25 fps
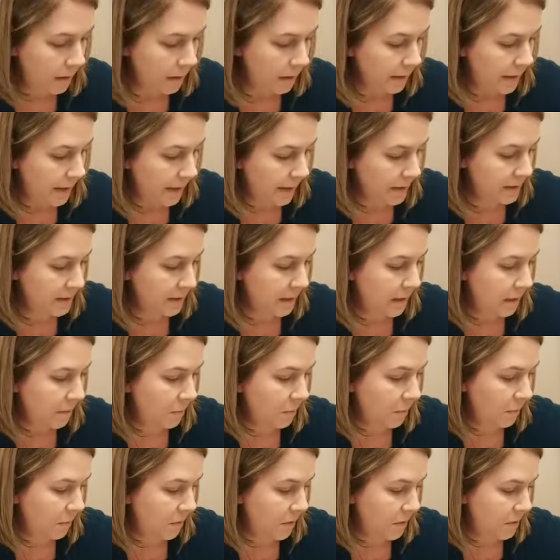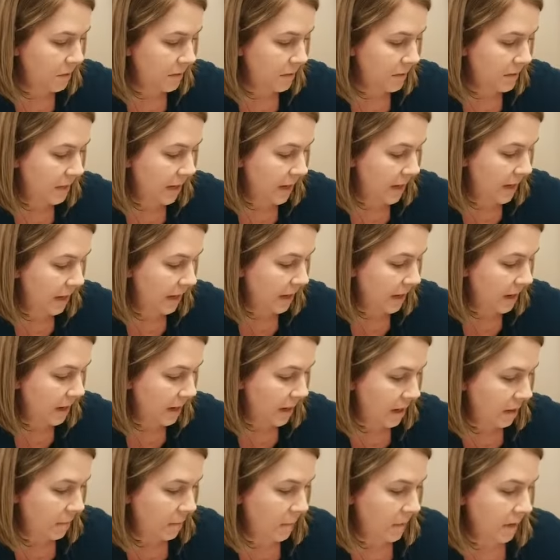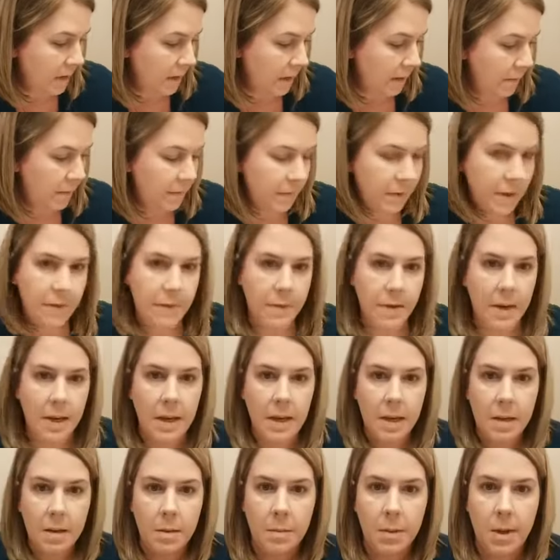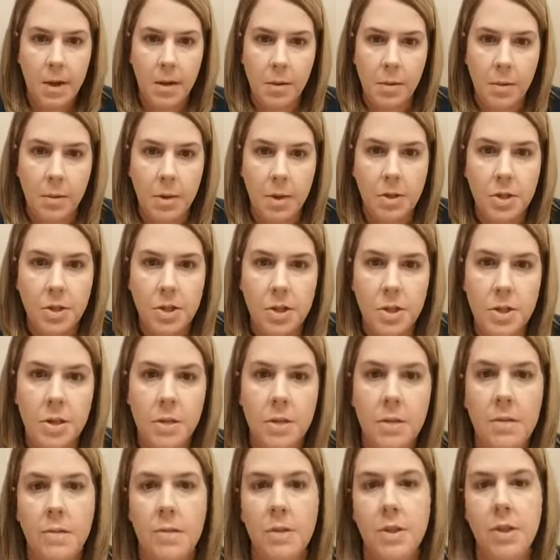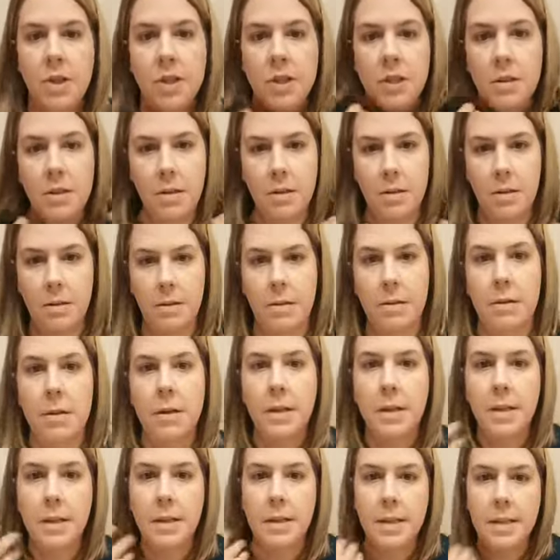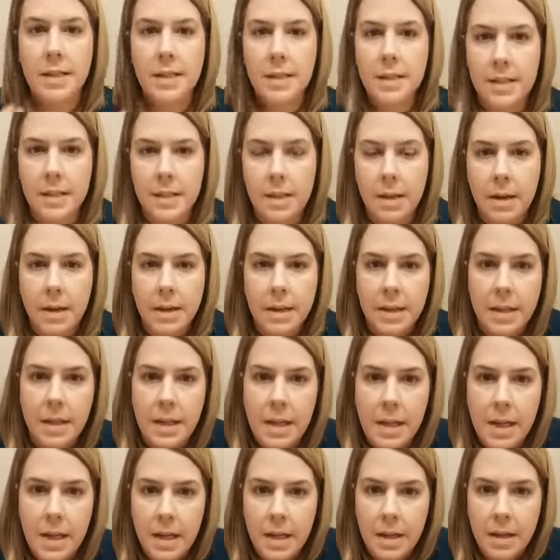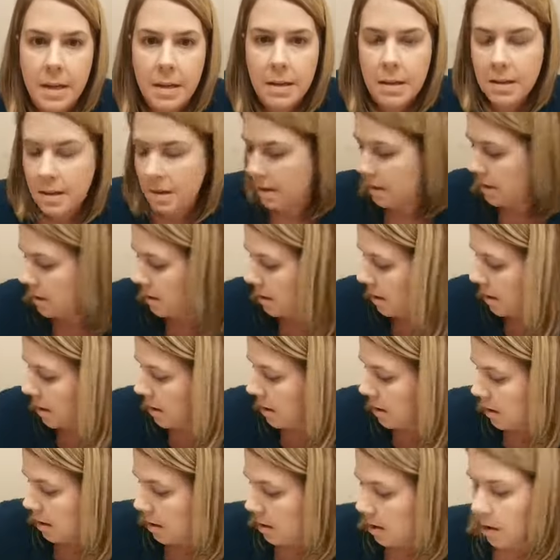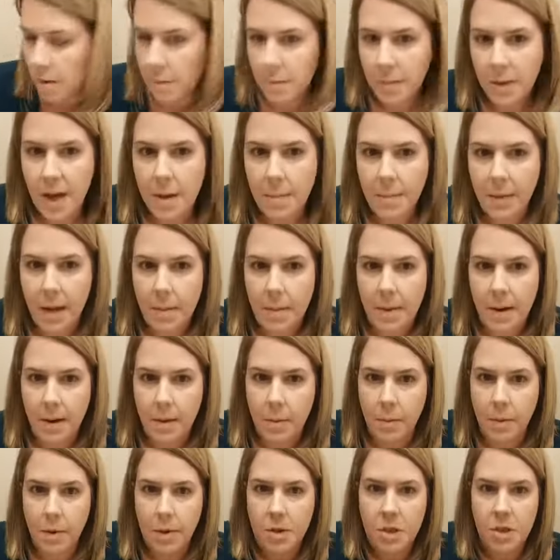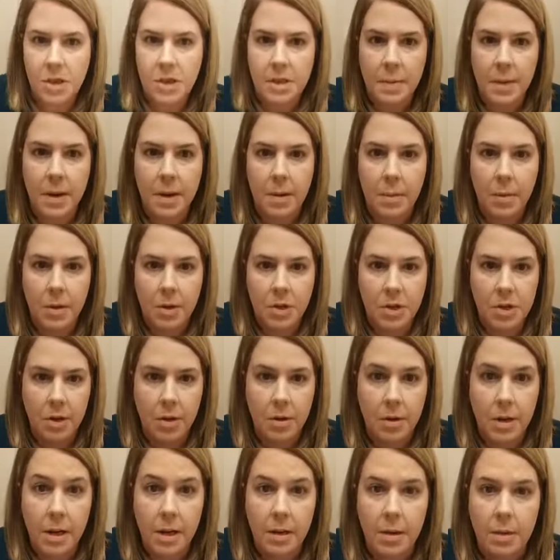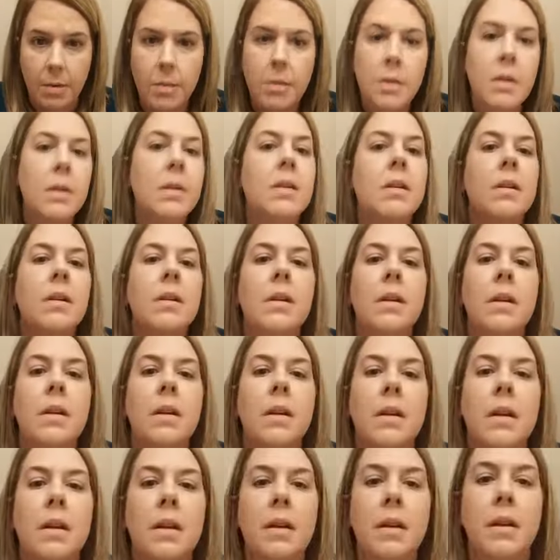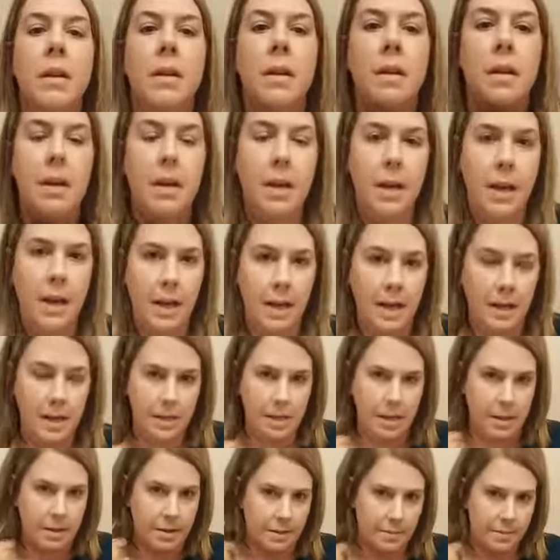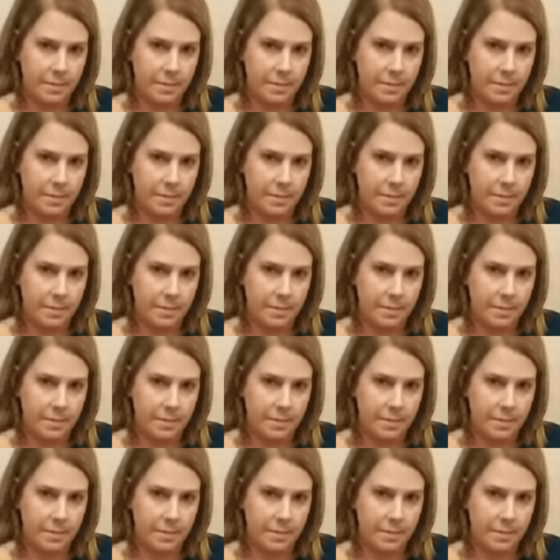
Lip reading: Next, I'm going to take a big fluffy powder brush, which this is not the LimeLight powder brush. It's a powder brush I already owned. And